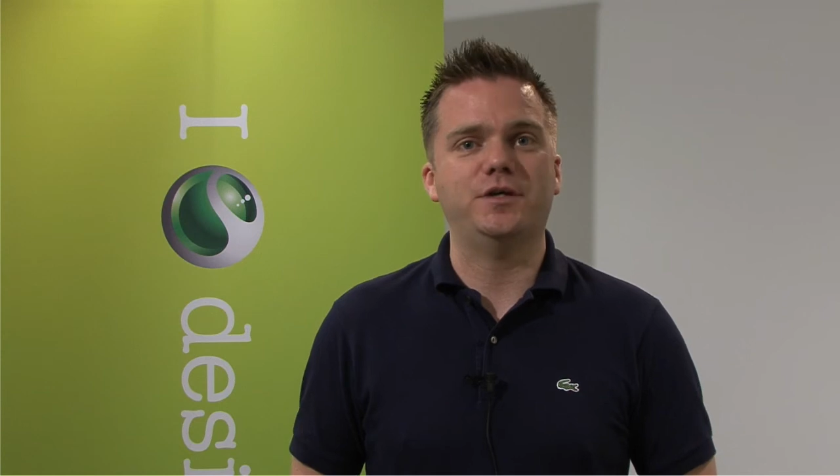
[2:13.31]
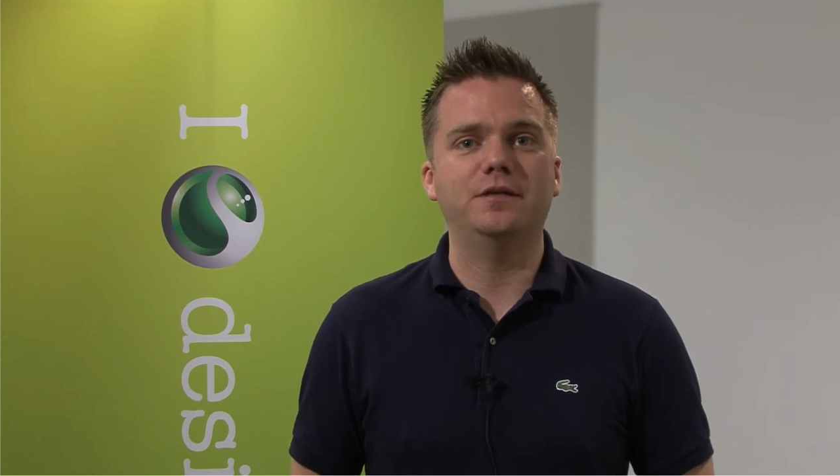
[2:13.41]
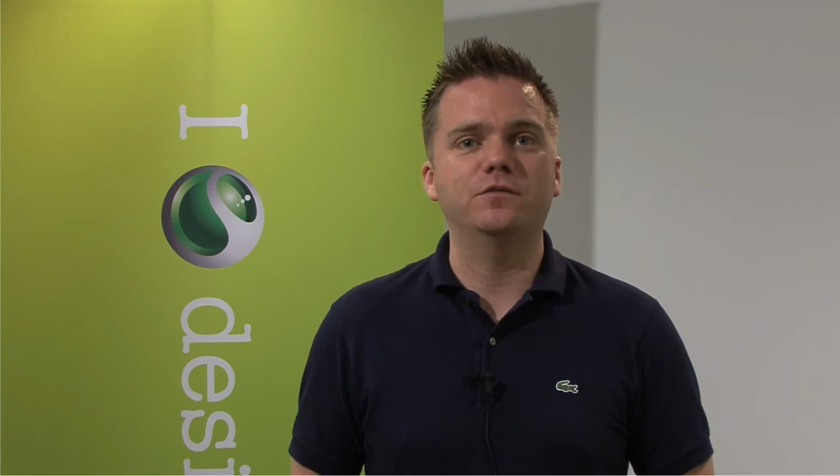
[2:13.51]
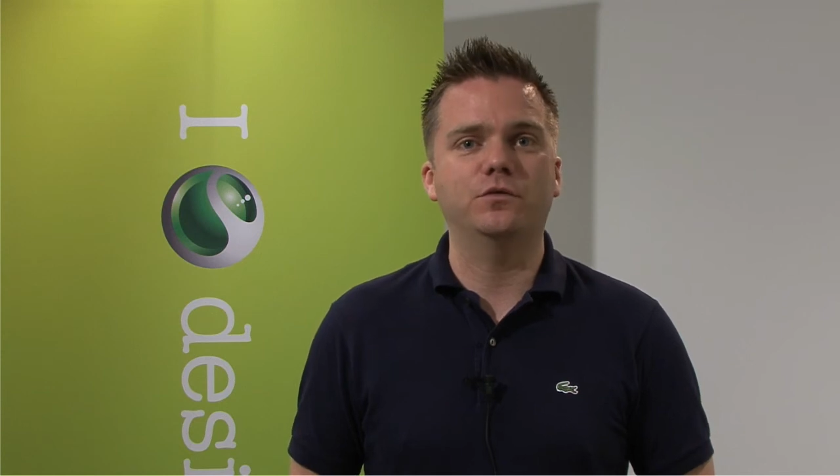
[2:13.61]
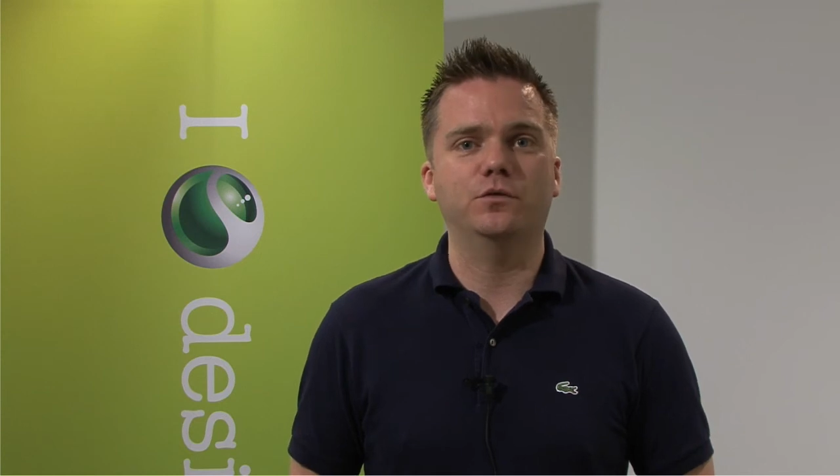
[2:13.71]

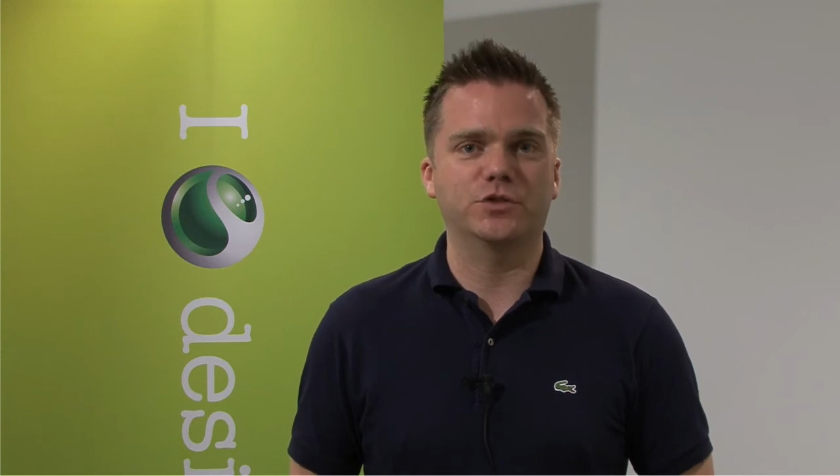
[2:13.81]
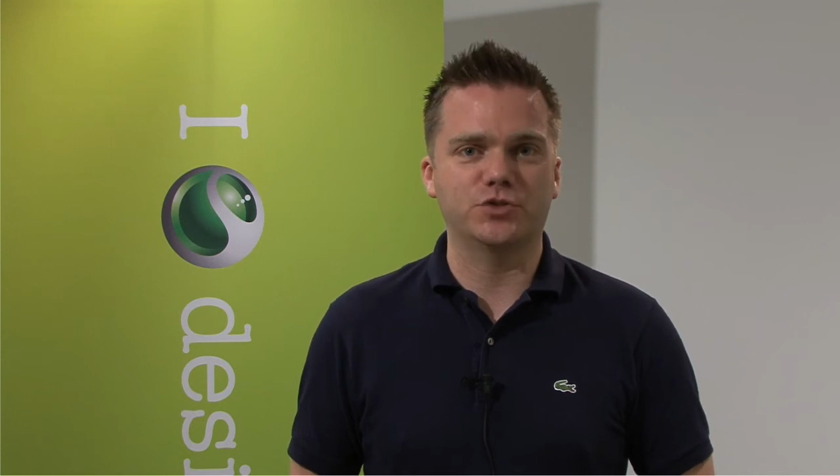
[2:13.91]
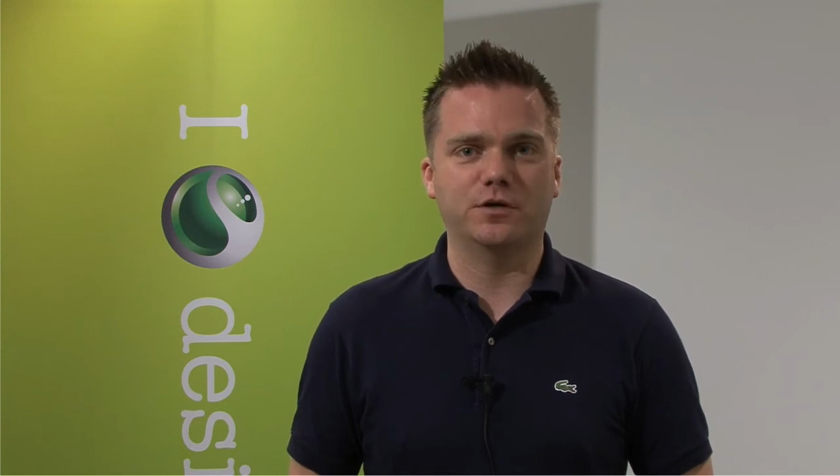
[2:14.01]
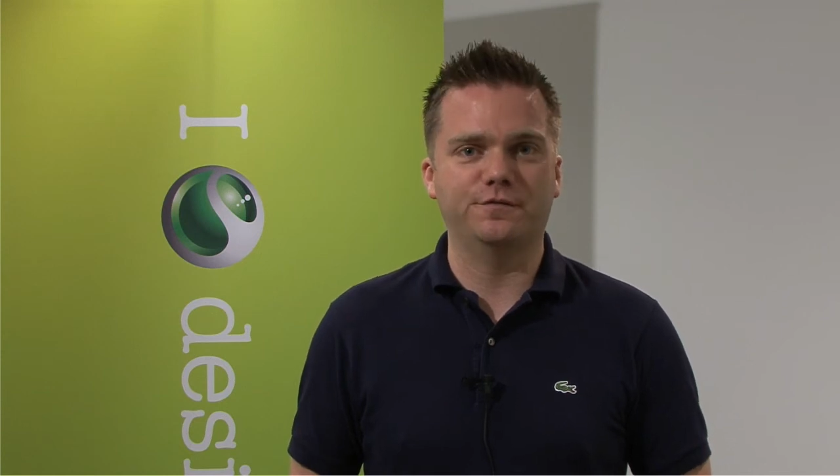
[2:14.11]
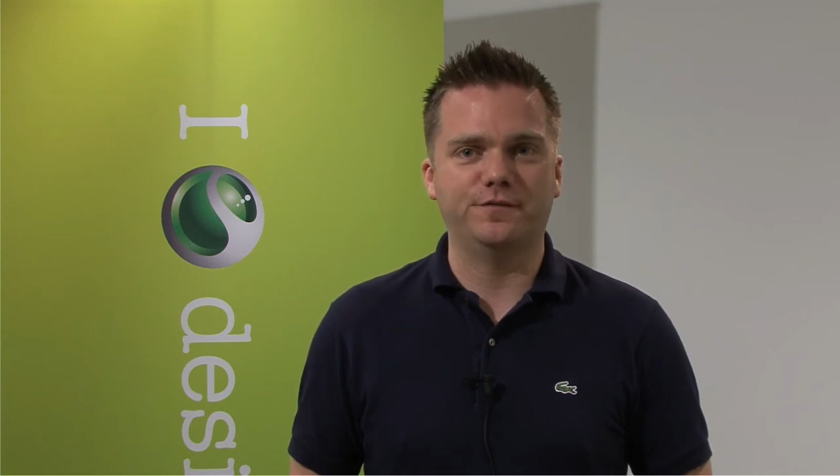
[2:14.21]
into a
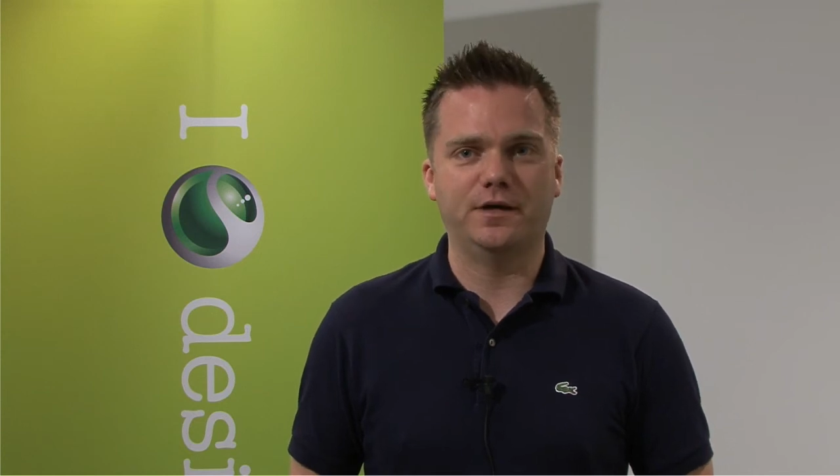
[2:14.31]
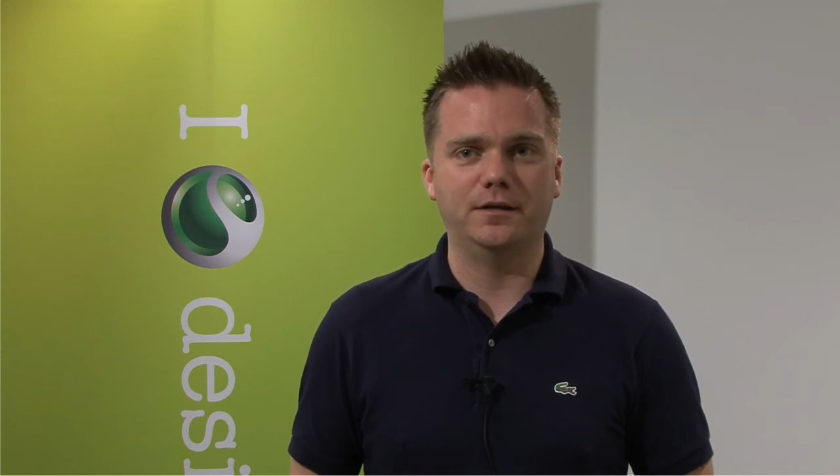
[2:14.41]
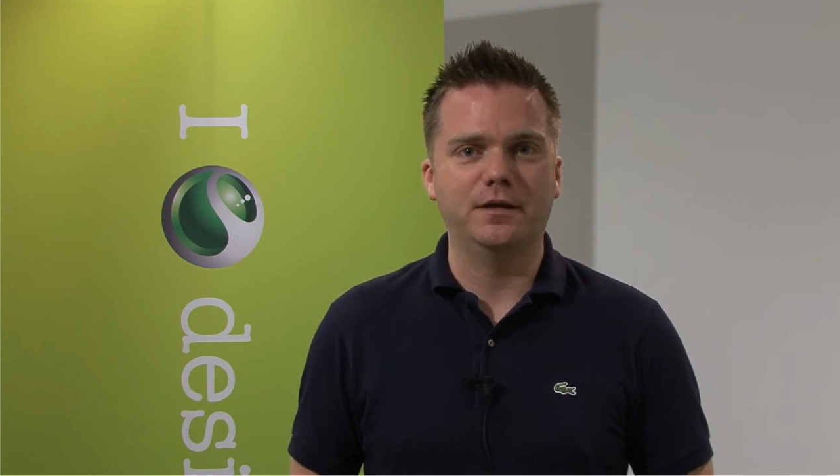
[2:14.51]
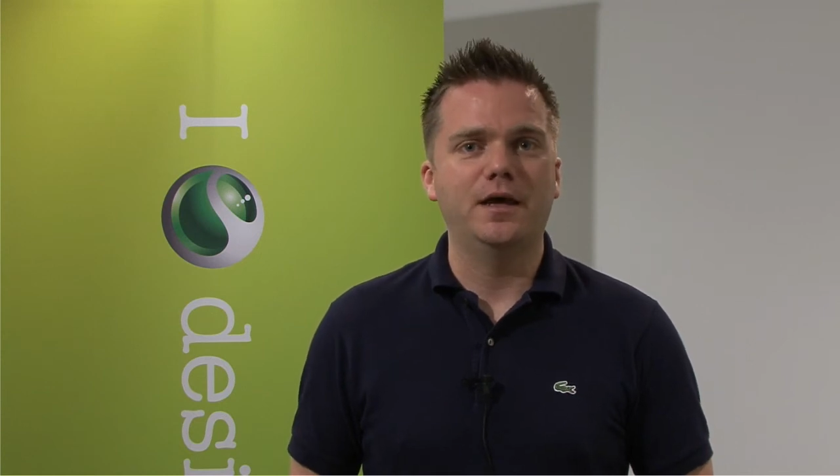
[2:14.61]
jar file.